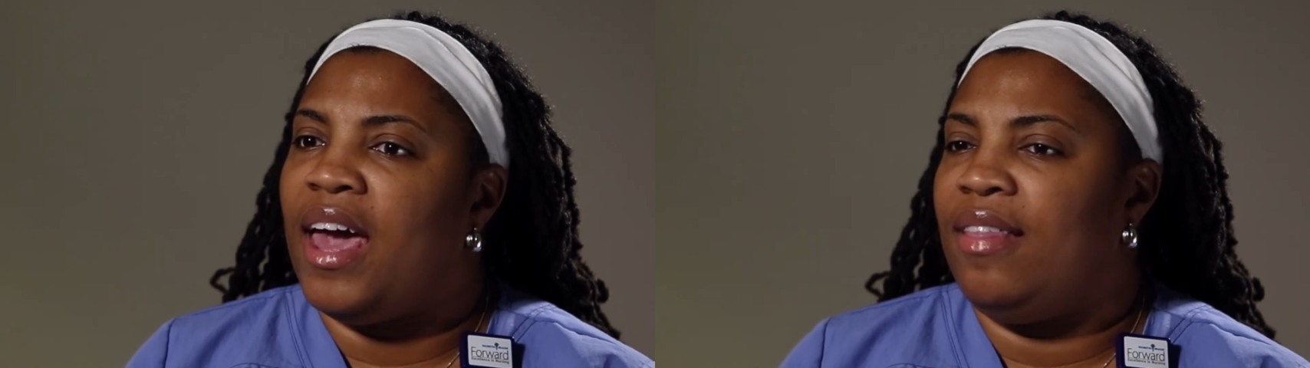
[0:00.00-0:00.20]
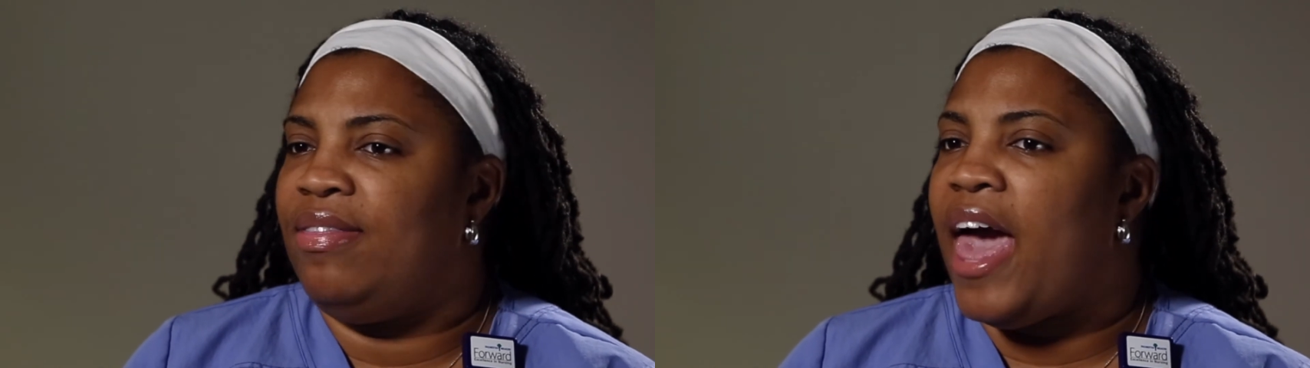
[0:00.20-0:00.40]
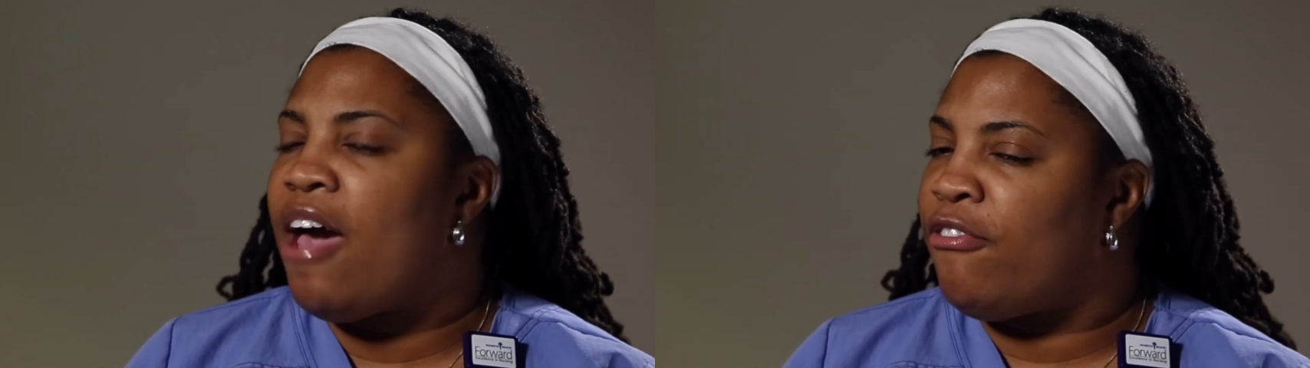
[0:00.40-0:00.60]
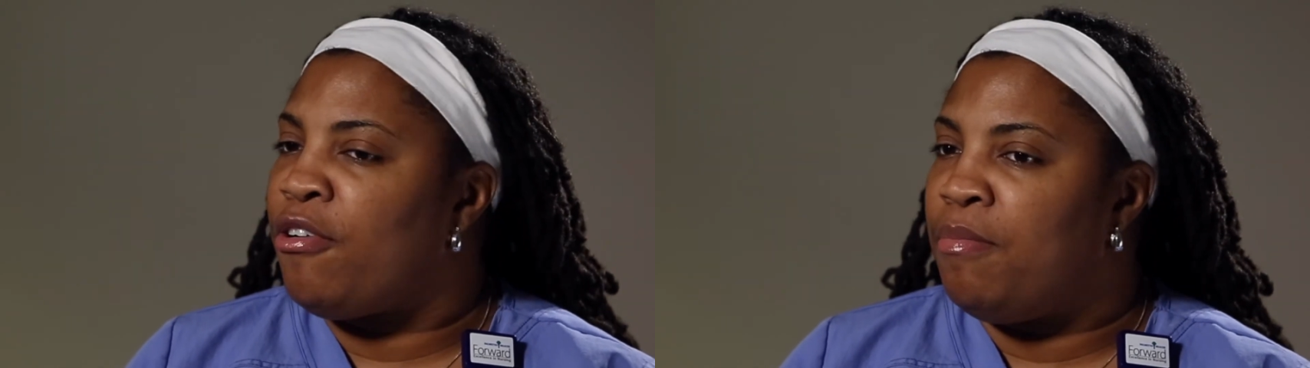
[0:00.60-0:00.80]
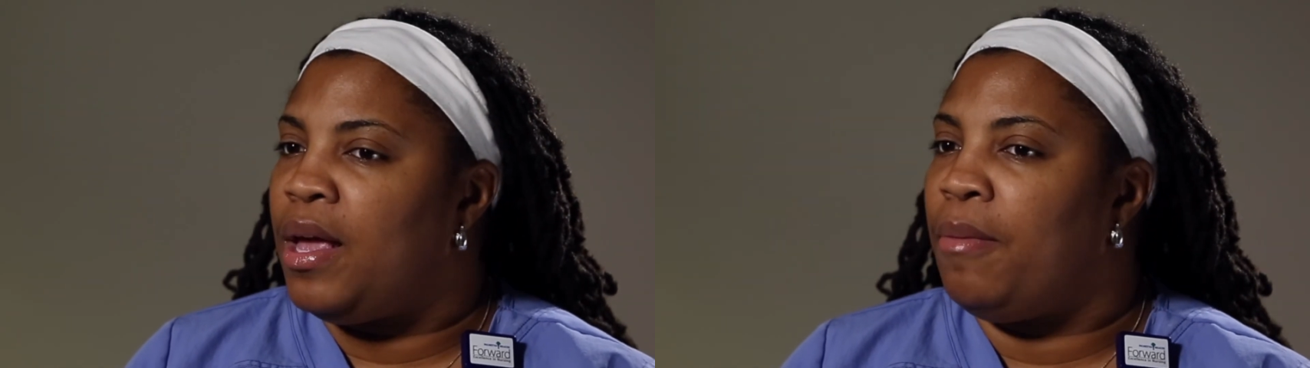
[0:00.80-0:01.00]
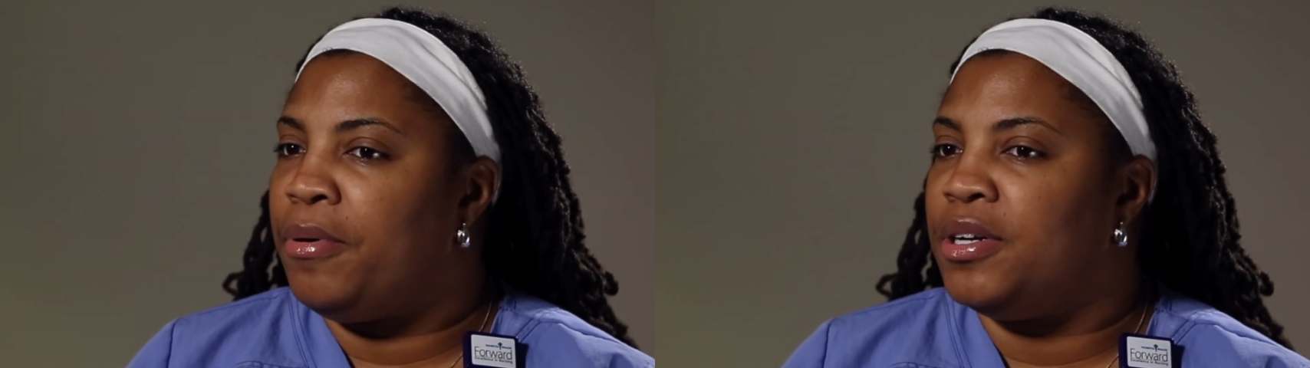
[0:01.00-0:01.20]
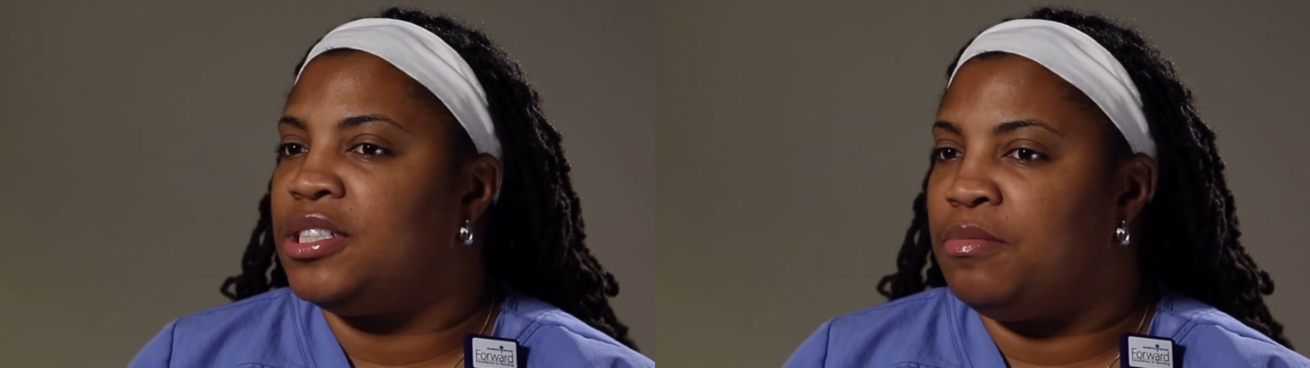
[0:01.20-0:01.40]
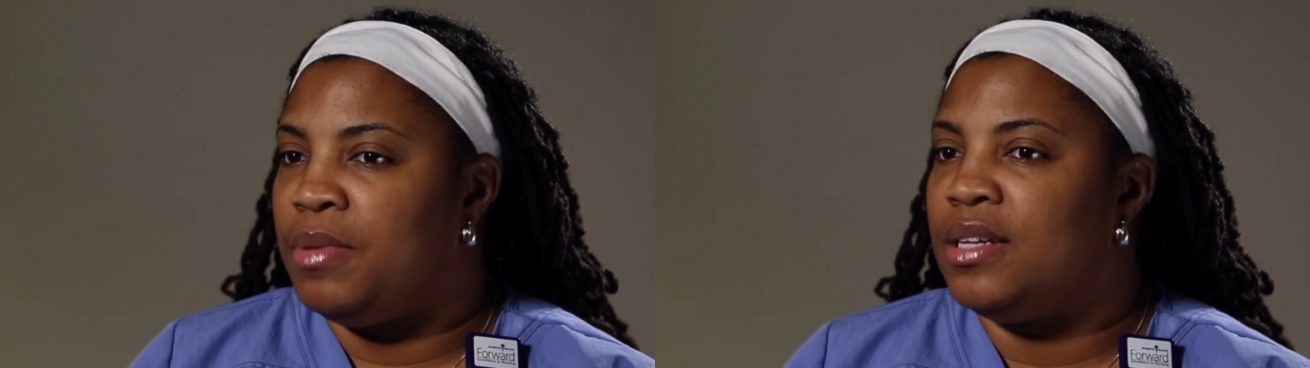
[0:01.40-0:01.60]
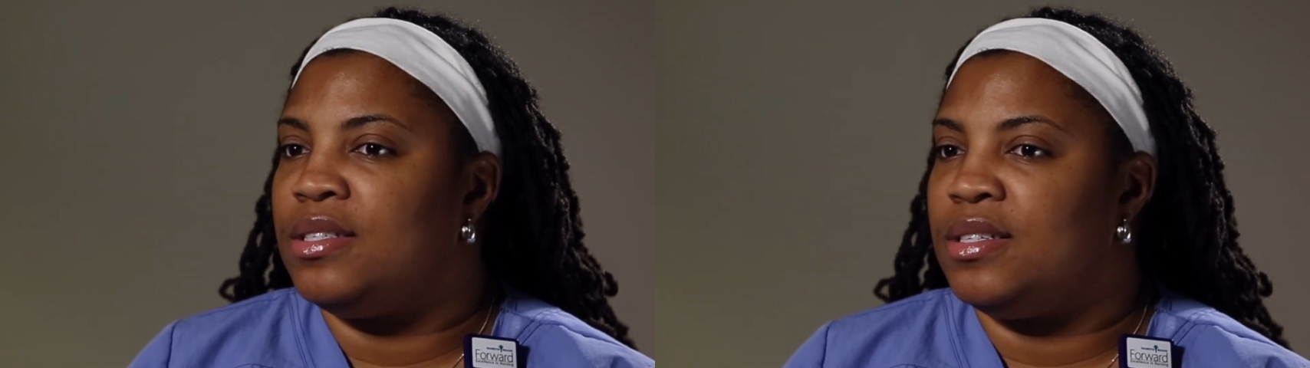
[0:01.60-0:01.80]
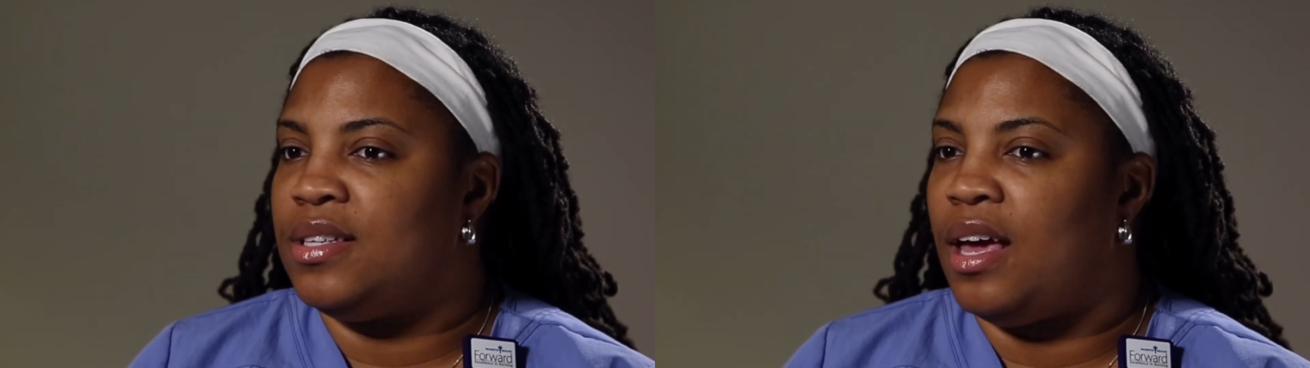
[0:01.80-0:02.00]
And that for me pushed me
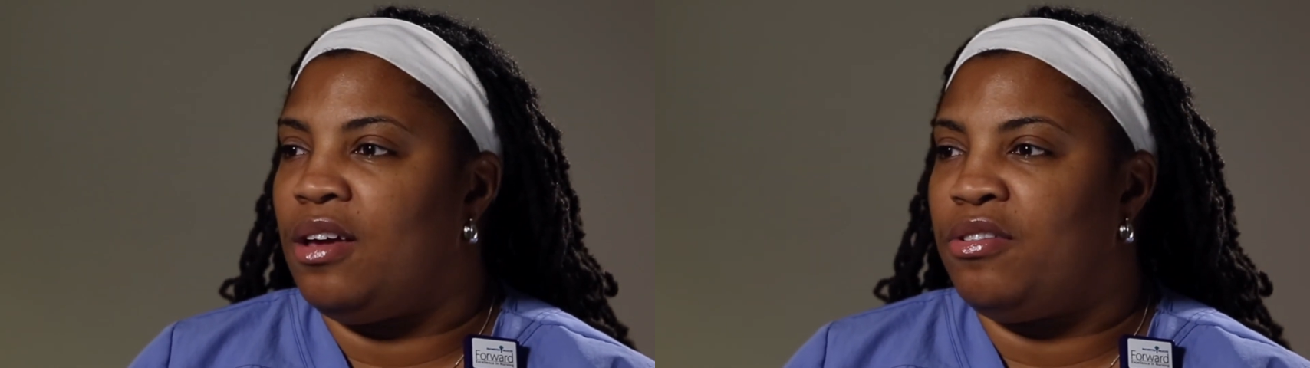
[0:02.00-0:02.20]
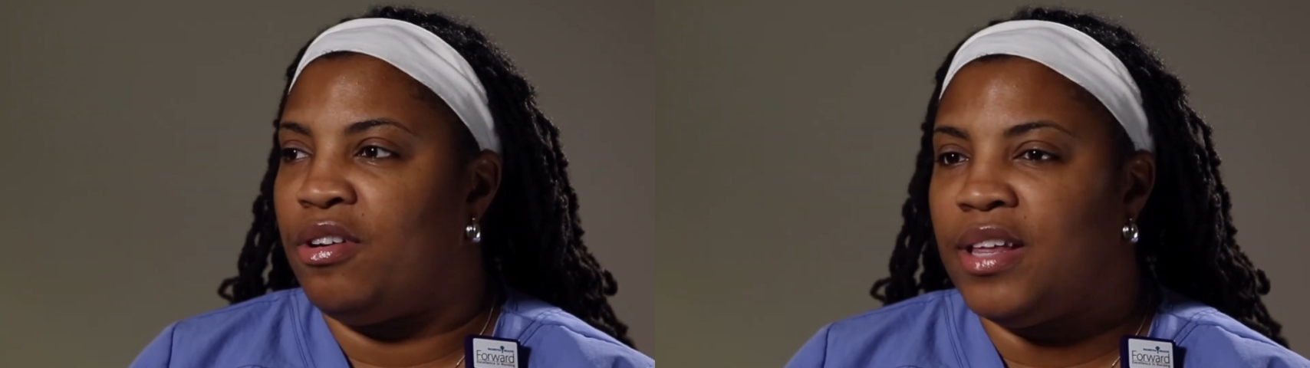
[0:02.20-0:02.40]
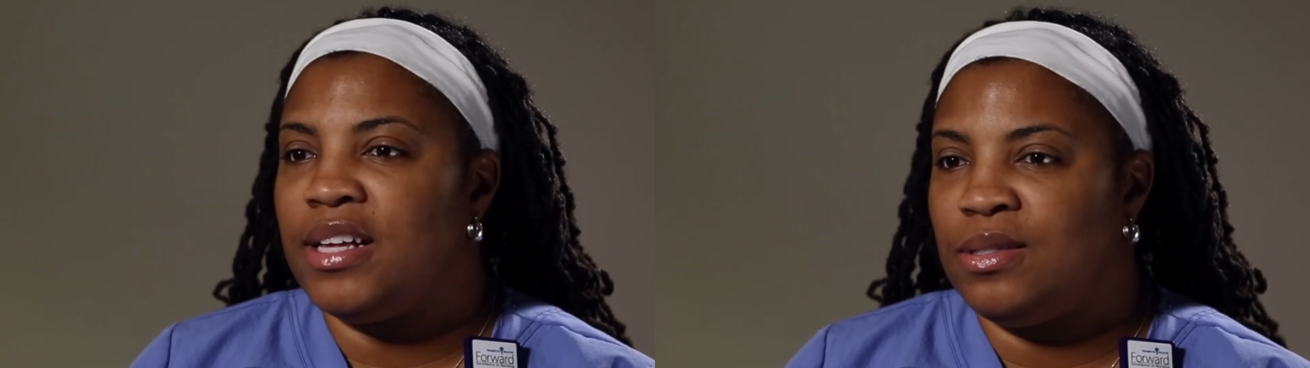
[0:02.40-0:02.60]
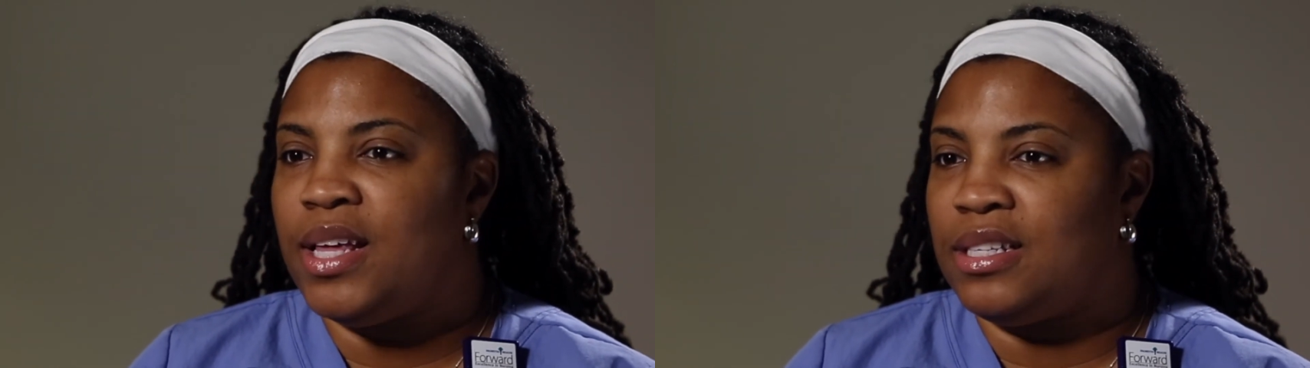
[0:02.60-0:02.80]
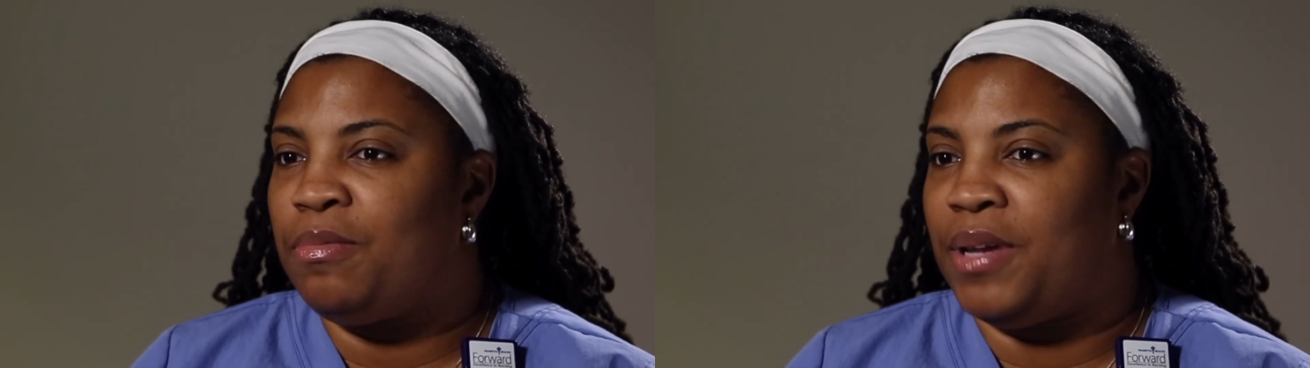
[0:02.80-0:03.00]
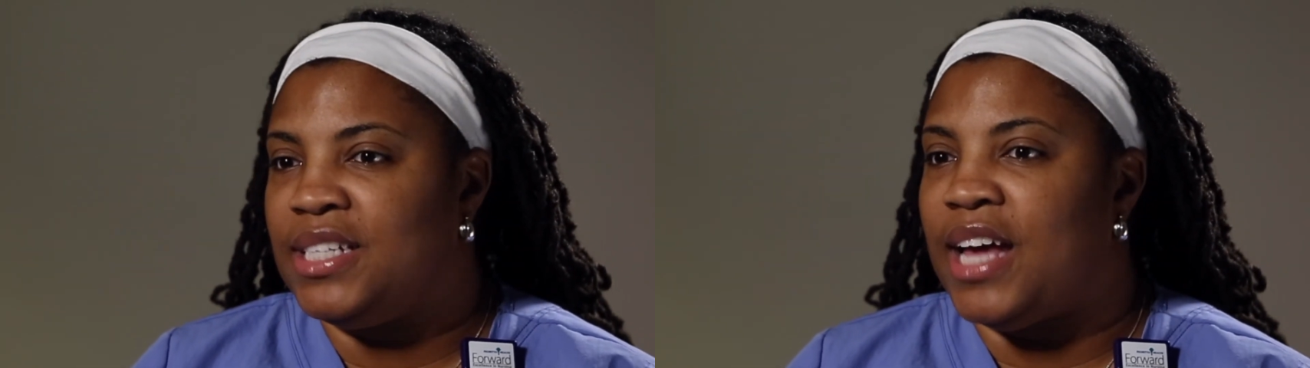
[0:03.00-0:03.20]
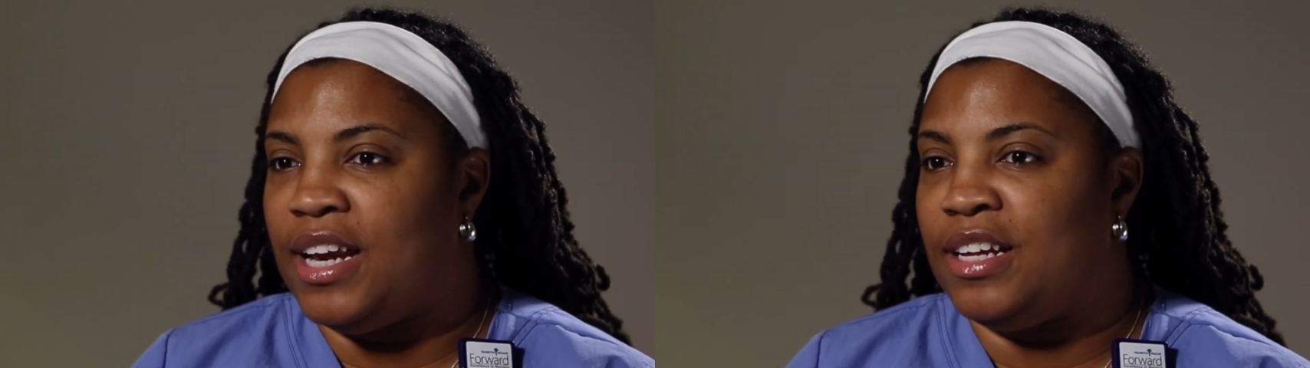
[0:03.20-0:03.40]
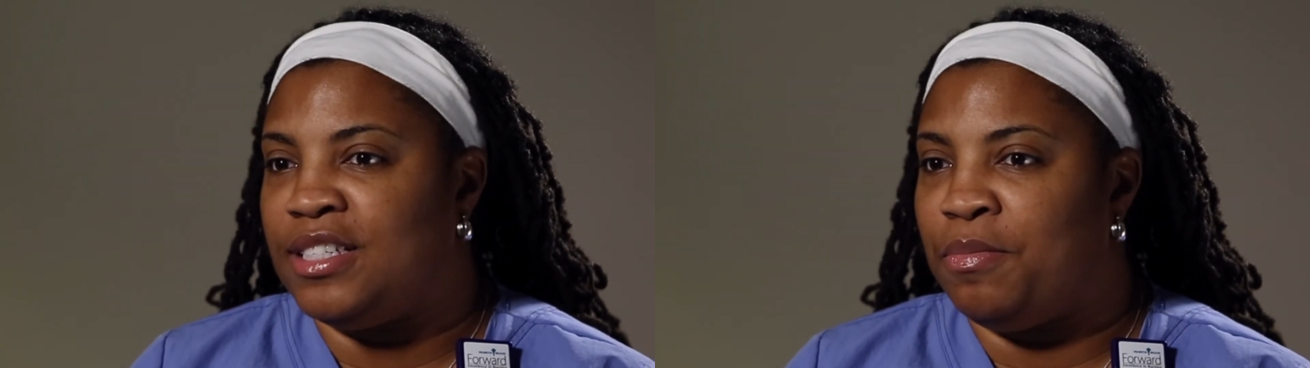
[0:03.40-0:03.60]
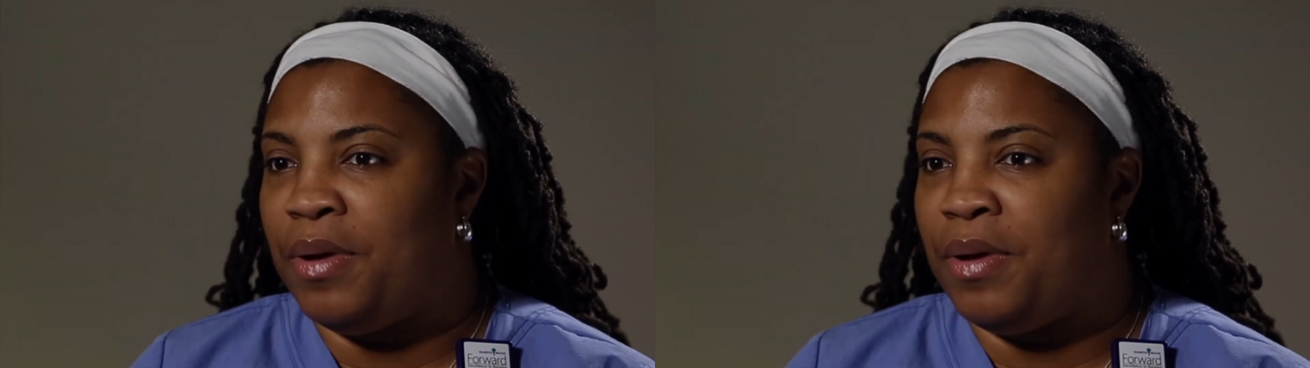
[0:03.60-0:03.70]
to say, you know, that's that's the place I need to